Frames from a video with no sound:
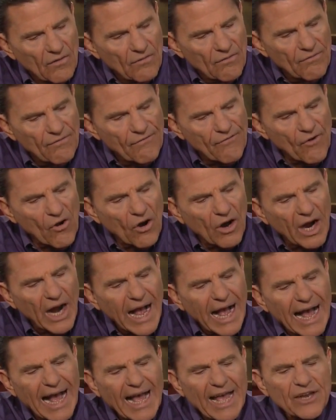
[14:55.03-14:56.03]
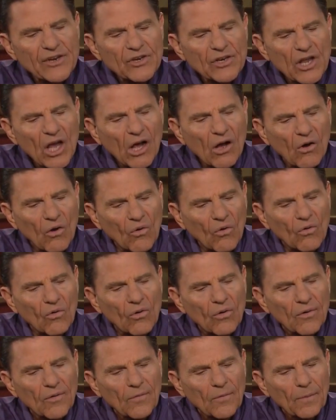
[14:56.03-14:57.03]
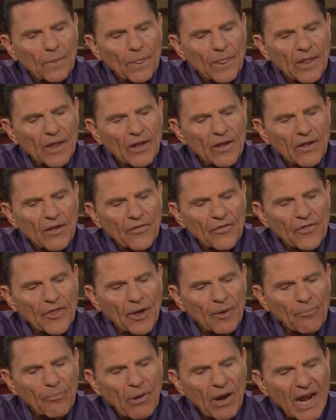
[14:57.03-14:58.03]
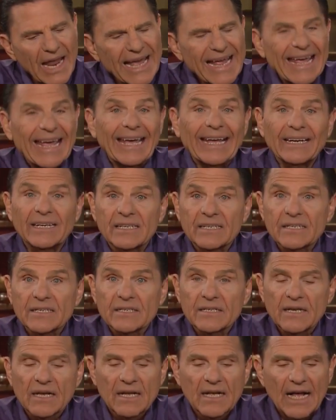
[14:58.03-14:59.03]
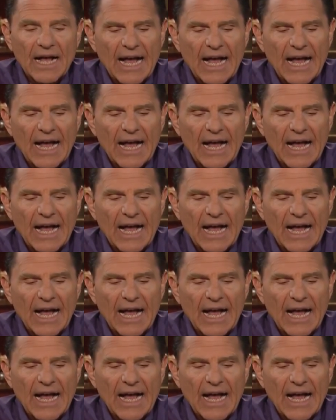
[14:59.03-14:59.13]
For I know the plans